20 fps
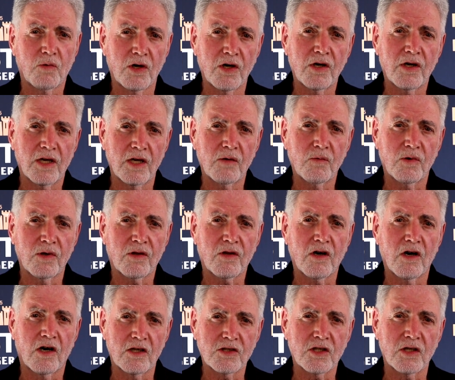working with
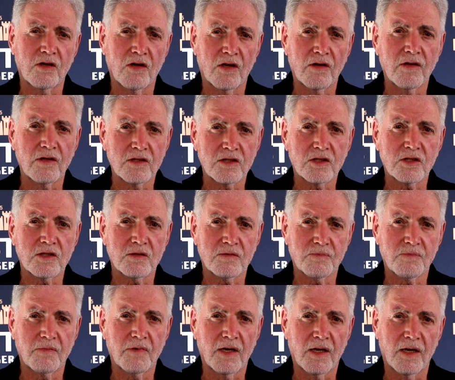Castle on this
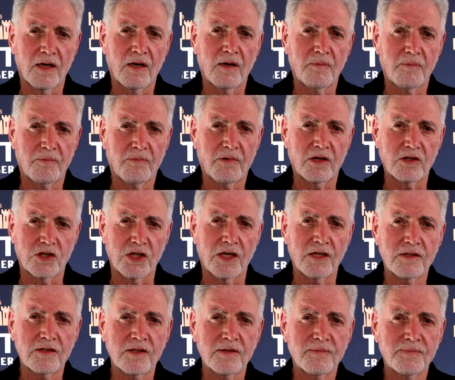project.